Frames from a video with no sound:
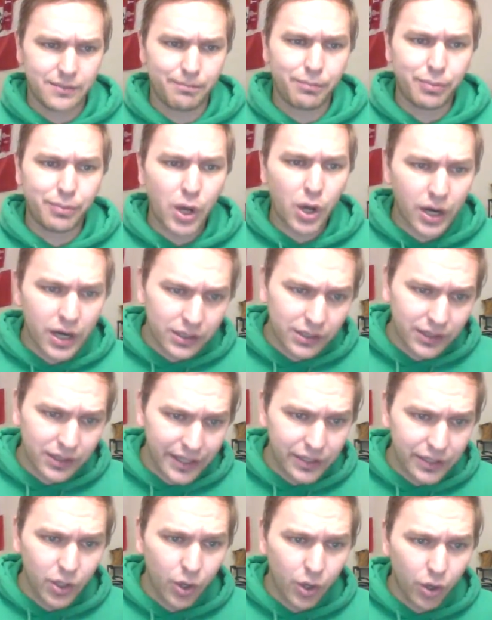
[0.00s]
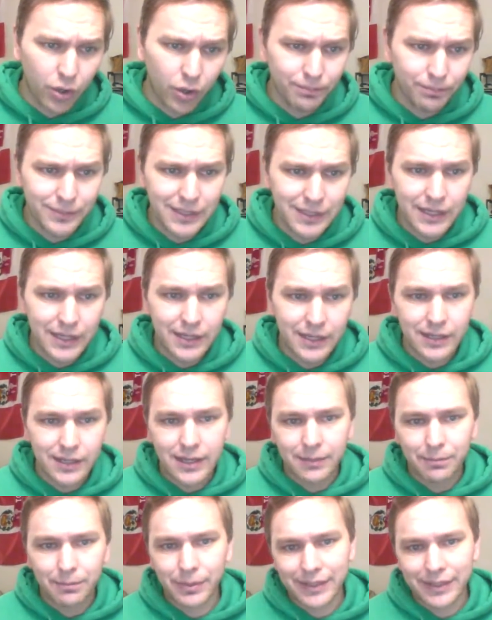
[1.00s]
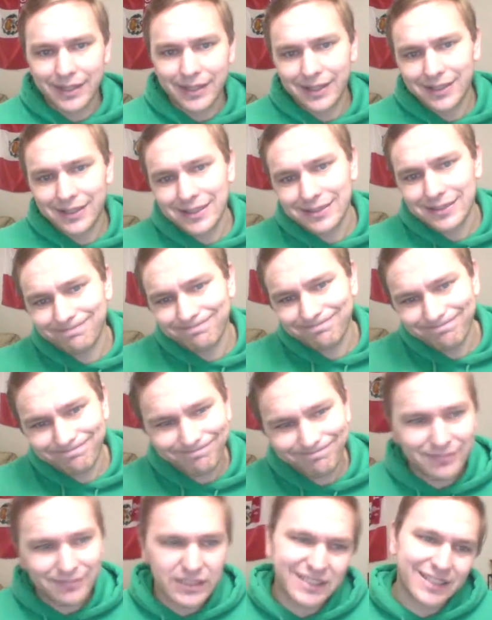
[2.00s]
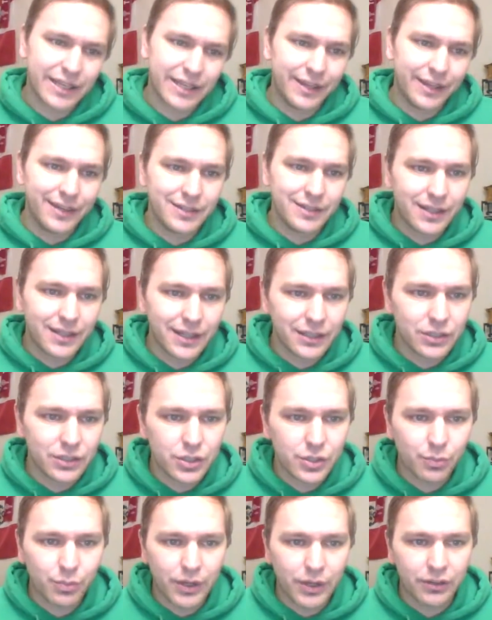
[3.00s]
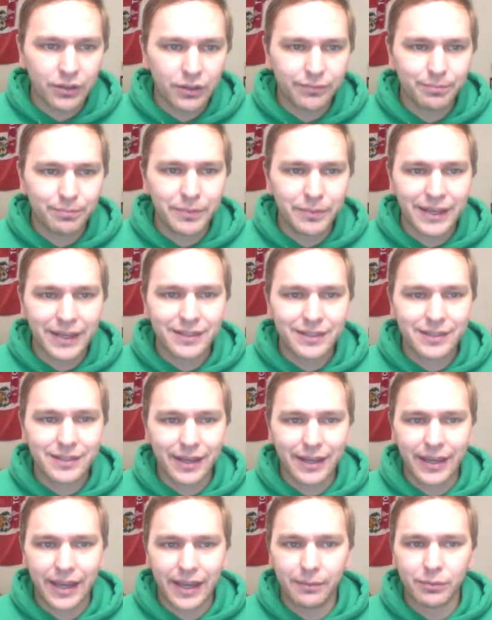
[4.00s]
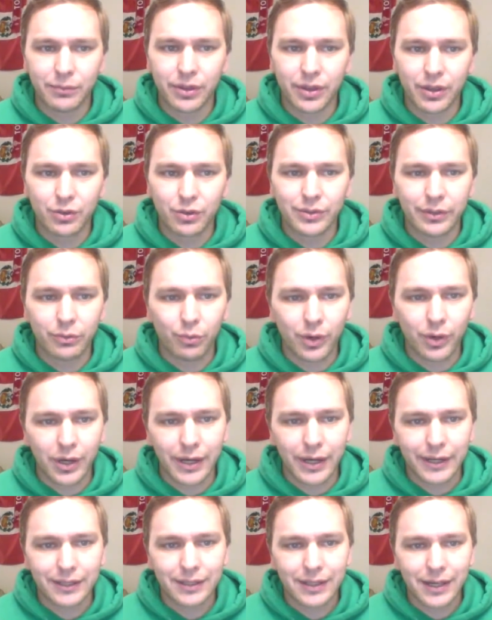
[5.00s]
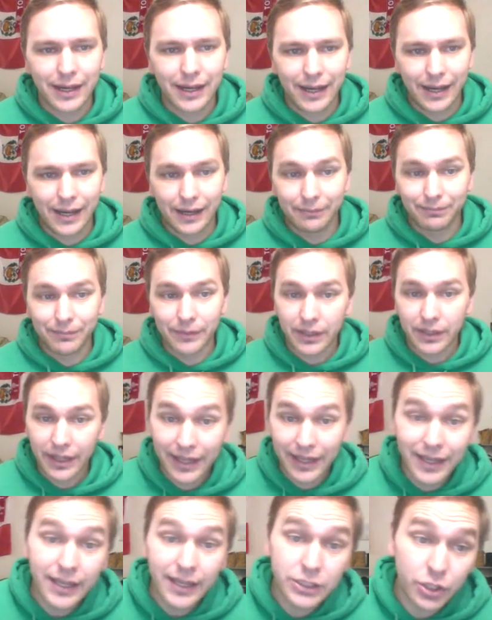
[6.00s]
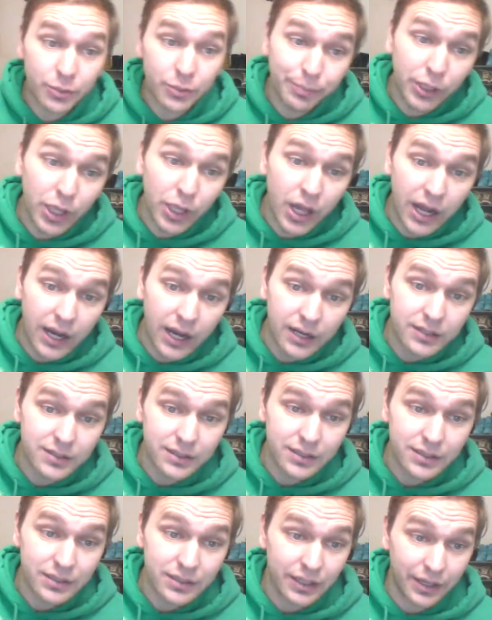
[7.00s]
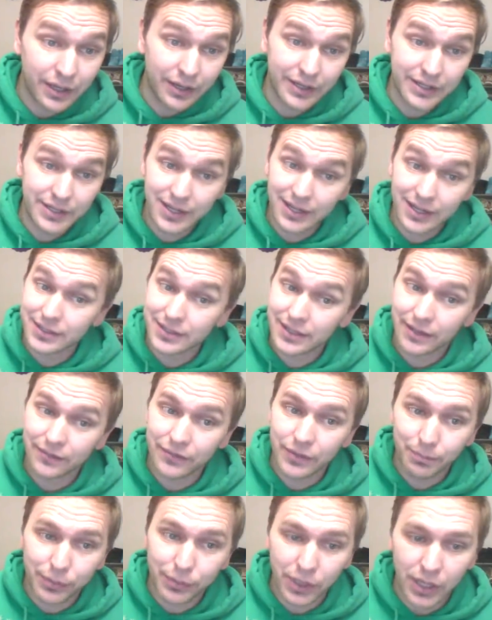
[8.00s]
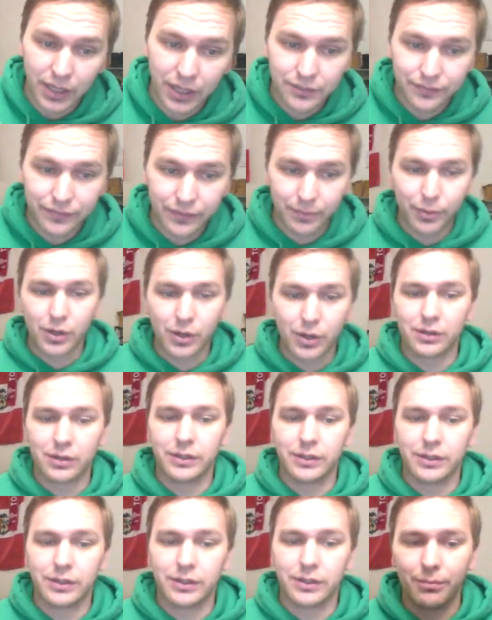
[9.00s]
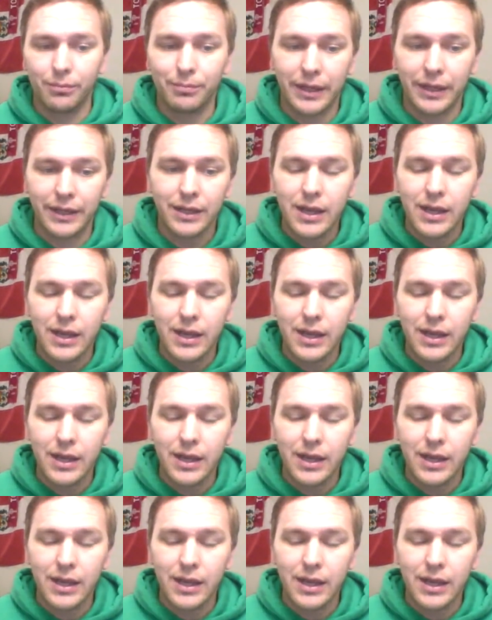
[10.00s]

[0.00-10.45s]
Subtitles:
Par Lindholm, but he's getting 12 minutes a game with only 1. He gets you blocks. You know, he's got 7 blocks for Par Lindholm, but